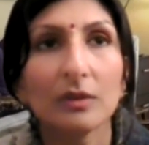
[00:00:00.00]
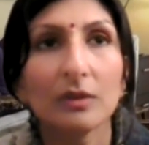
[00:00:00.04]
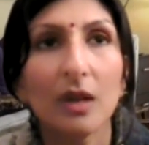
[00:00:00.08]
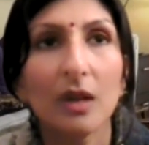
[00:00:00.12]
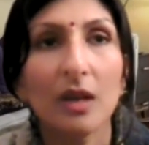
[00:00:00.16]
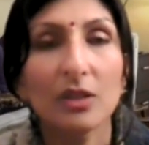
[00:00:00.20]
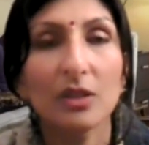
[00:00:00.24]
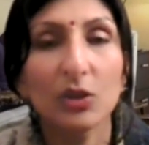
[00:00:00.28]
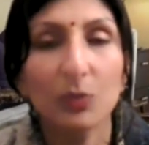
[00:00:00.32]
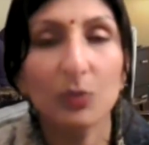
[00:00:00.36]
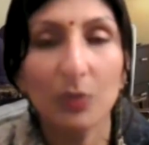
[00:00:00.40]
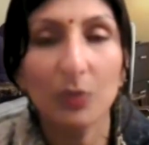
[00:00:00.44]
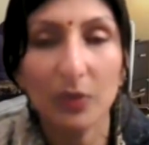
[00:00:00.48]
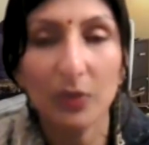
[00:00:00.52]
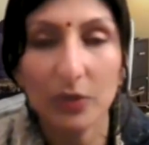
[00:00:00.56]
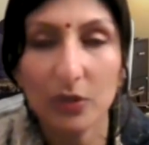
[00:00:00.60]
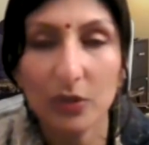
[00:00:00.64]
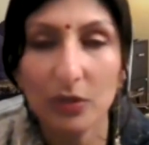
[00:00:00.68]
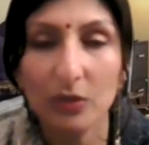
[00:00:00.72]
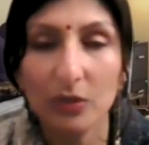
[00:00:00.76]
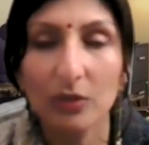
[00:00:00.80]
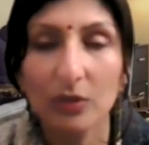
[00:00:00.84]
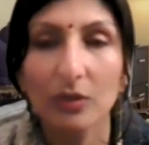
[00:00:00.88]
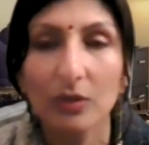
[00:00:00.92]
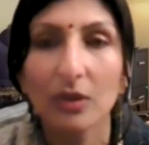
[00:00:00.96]
our
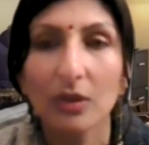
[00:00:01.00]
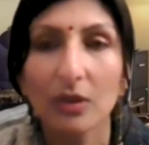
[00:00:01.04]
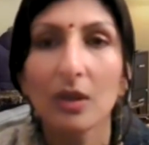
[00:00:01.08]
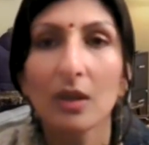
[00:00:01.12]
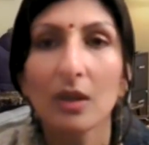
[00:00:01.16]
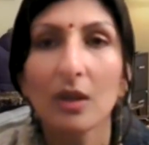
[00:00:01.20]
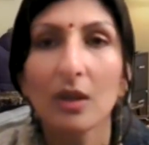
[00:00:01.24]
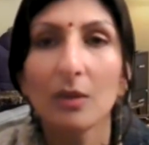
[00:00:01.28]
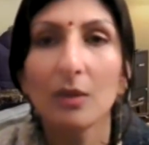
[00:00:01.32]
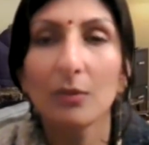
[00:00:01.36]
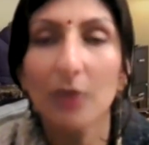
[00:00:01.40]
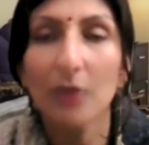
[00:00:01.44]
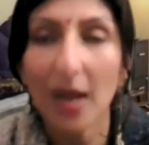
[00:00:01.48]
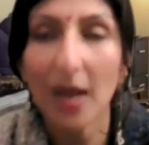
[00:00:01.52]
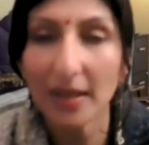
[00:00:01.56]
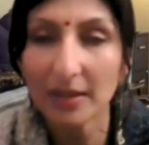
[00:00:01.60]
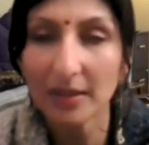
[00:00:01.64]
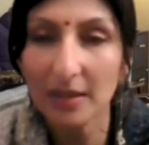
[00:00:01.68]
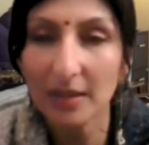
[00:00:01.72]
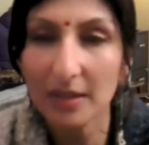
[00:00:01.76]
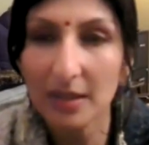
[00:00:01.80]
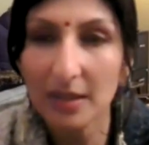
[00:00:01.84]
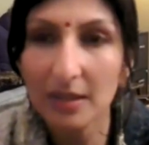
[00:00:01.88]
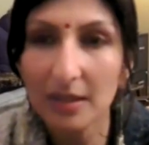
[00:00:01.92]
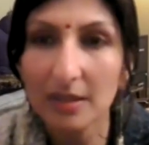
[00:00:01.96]
spiritual
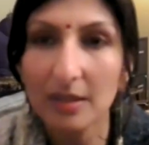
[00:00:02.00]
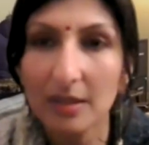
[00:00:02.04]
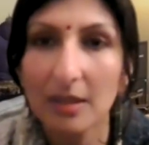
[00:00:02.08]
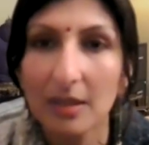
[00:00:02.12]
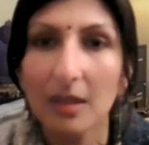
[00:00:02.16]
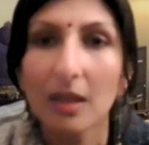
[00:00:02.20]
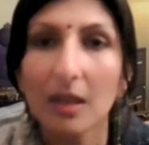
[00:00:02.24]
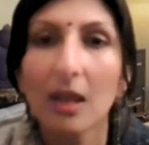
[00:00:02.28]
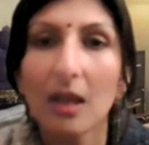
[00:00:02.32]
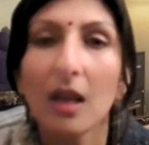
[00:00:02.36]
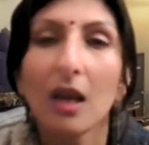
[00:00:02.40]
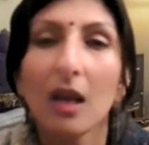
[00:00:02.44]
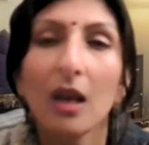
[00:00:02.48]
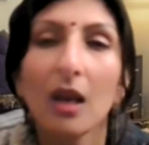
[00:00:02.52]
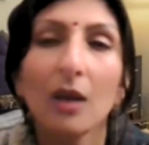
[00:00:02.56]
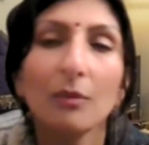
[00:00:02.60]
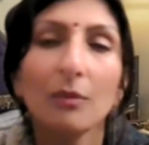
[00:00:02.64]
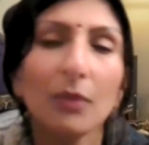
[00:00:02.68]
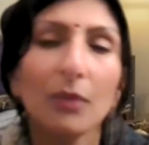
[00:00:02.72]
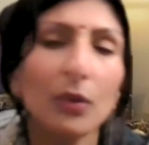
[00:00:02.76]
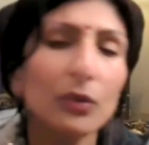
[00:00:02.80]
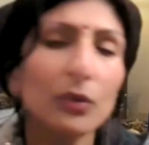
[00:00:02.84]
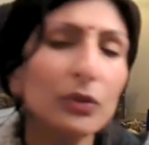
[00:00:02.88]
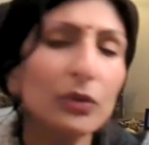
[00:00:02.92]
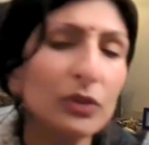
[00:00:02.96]
practices,
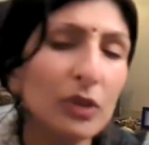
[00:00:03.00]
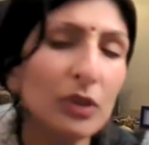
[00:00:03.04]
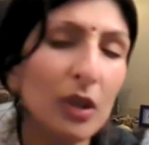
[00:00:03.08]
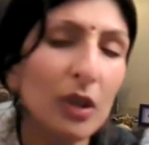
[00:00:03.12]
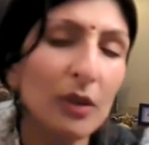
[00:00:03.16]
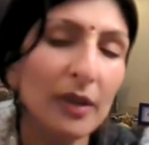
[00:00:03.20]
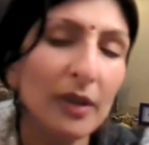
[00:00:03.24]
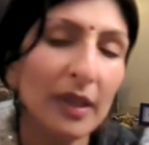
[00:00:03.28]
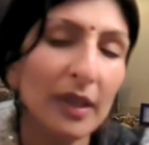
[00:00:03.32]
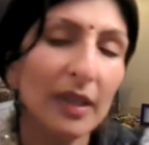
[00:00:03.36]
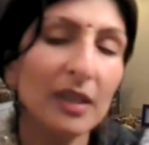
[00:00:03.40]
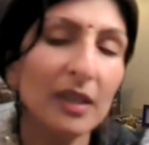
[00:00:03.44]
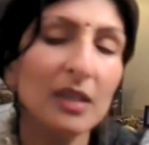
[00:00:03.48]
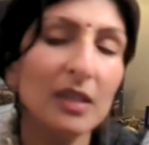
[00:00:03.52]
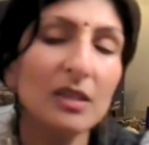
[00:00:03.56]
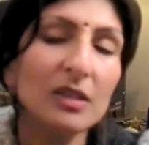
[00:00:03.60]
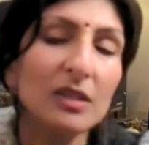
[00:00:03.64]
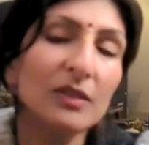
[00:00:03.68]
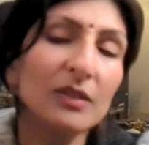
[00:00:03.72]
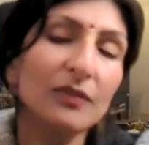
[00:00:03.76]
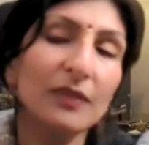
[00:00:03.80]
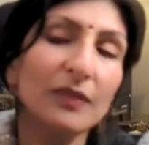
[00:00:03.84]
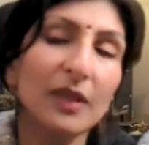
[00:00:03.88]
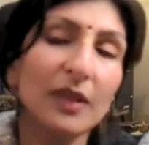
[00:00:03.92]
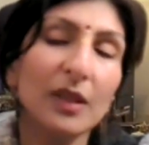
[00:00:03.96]
but also it can
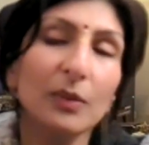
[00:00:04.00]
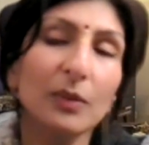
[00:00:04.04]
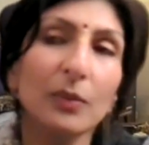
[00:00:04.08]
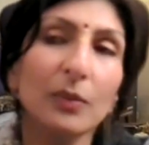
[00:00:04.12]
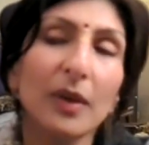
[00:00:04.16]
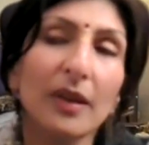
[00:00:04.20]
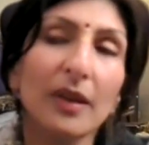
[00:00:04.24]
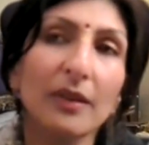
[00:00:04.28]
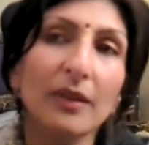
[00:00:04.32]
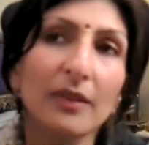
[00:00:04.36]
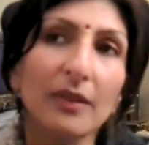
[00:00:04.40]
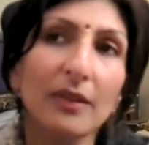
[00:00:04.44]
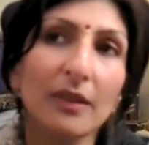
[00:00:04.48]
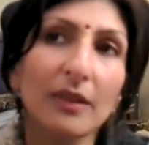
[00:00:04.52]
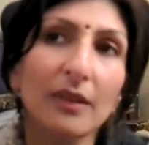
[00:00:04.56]
interfere with